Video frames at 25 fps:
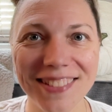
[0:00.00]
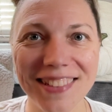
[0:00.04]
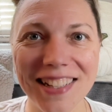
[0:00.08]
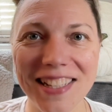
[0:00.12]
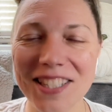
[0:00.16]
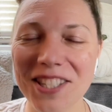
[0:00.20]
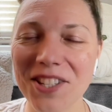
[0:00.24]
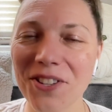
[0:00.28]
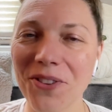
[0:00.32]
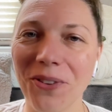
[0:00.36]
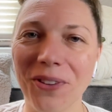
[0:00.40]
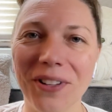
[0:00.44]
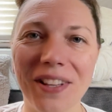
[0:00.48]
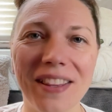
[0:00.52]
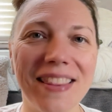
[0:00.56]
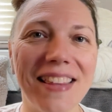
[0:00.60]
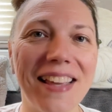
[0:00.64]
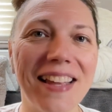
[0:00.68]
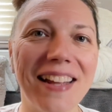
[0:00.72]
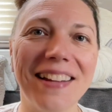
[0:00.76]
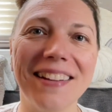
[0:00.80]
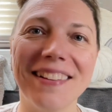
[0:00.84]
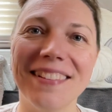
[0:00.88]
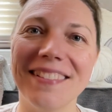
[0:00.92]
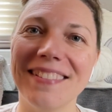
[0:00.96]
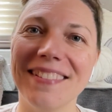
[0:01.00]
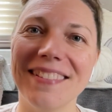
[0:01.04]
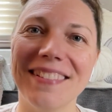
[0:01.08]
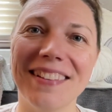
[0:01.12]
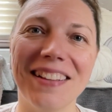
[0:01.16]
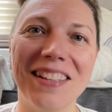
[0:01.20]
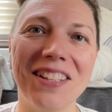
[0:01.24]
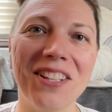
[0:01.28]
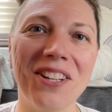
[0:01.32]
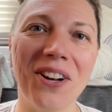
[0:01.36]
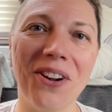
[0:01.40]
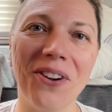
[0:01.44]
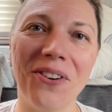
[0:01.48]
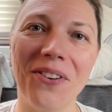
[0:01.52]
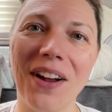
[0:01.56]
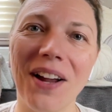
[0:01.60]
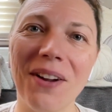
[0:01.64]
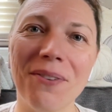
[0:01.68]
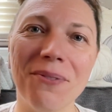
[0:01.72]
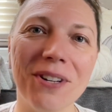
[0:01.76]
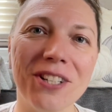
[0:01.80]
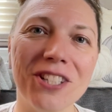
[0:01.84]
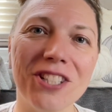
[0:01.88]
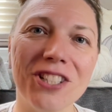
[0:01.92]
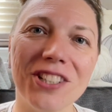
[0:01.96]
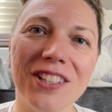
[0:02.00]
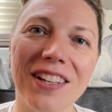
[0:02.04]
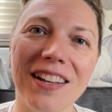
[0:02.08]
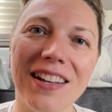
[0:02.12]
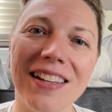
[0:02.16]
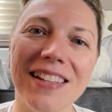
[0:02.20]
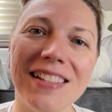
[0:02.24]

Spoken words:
That's the only thing, I wish